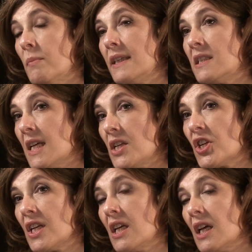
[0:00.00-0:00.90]
my
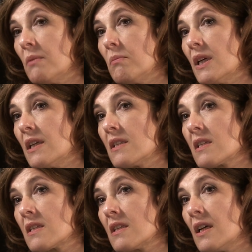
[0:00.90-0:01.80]
teaching, it
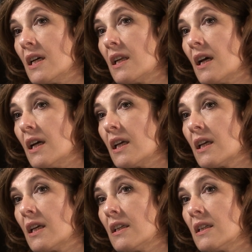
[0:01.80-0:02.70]
means that I
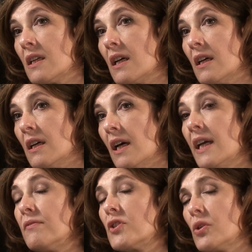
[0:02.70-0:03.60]

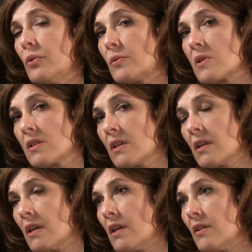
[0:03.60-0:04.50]
have tools
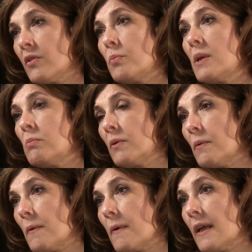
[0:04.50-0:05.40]
for people.
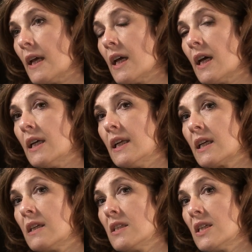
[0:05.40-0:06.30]
And I
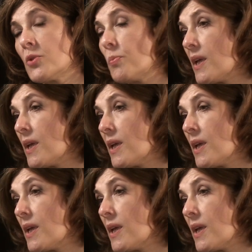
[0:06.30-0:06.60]
can teach